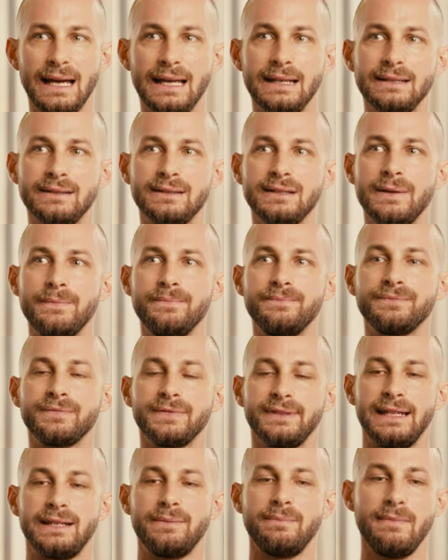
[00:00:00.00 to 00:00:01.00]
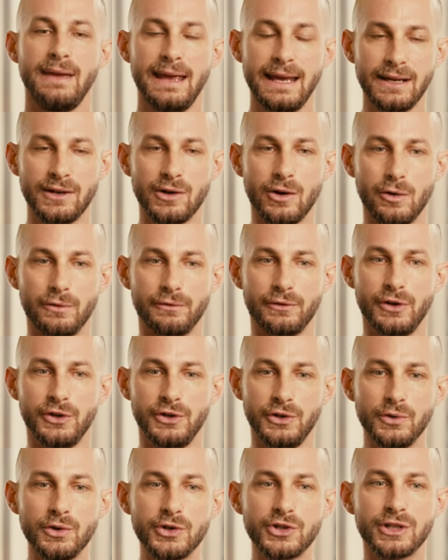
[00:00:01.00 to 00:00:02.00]
And that makeover
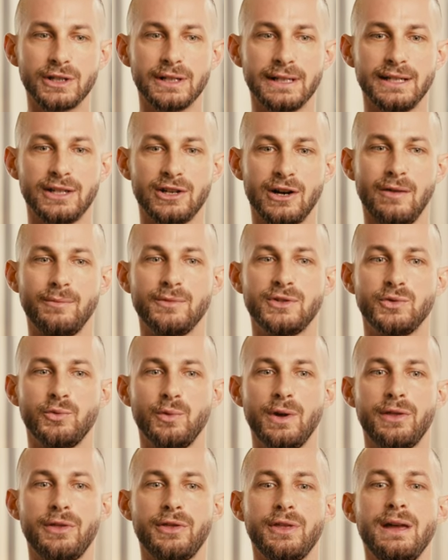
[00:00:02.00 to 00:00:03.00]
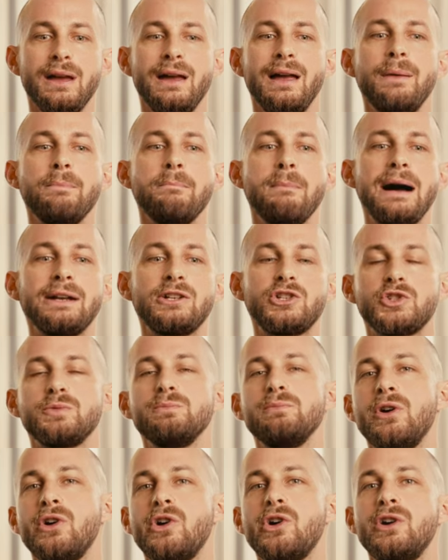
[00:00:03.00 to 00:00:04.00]
usually comes with much
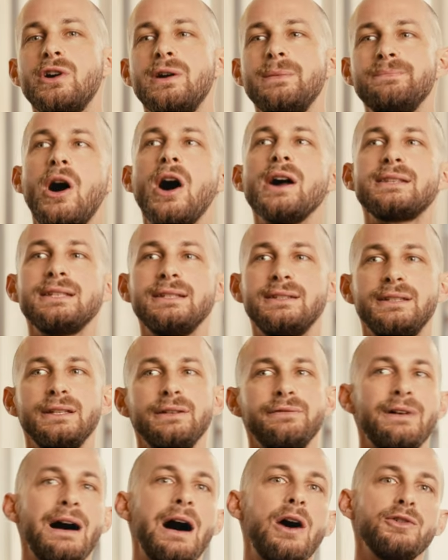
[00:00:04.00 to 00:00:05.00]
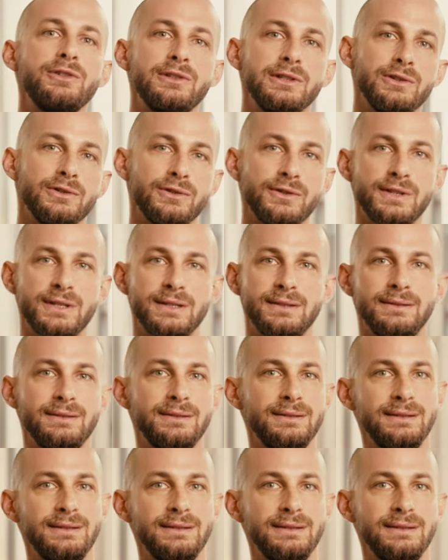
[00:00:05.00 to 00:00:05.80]
more positive outlooks